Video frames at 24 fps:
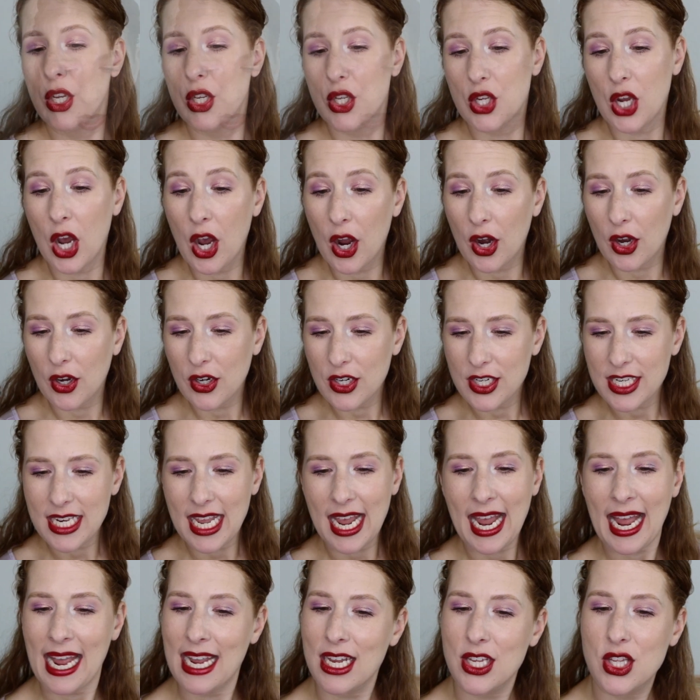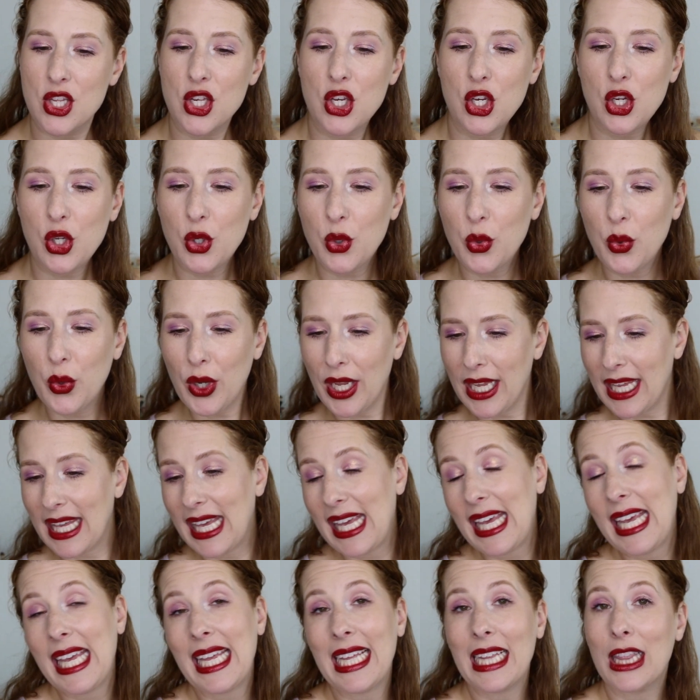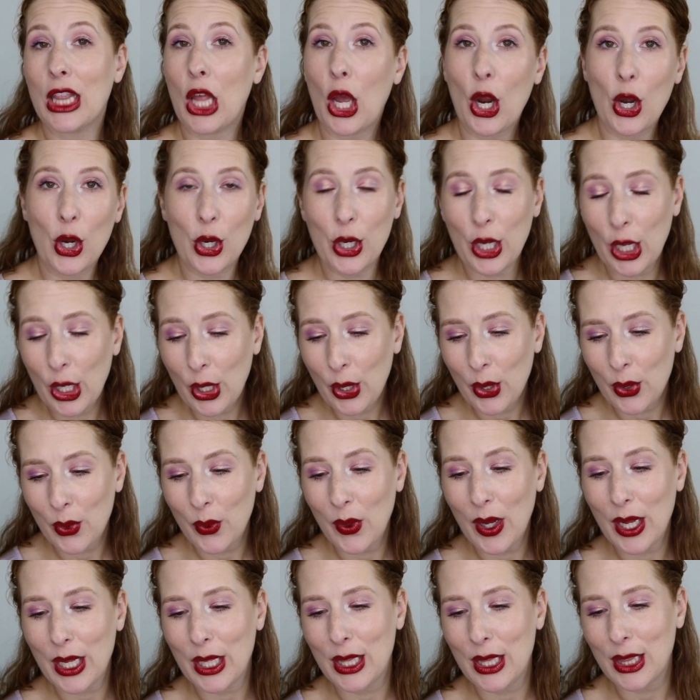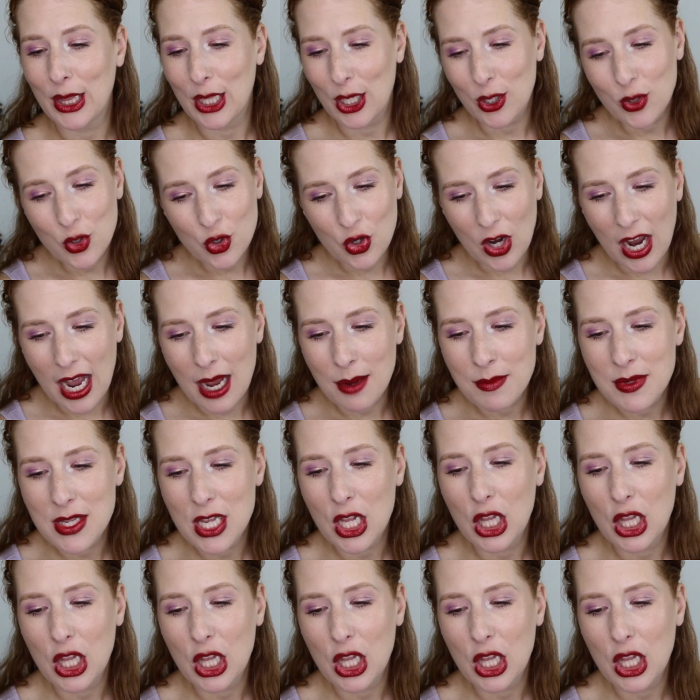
Tarte has new Key Largo Glow Drops,